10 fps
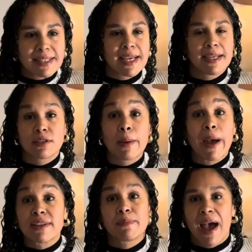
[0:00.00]
saying to
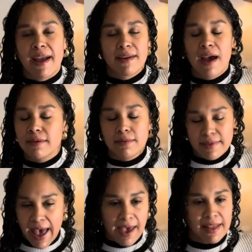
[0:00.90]
bounce back,
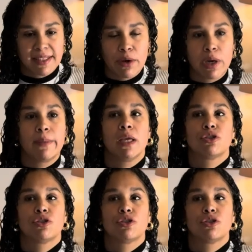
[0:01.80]
that's not what I mean.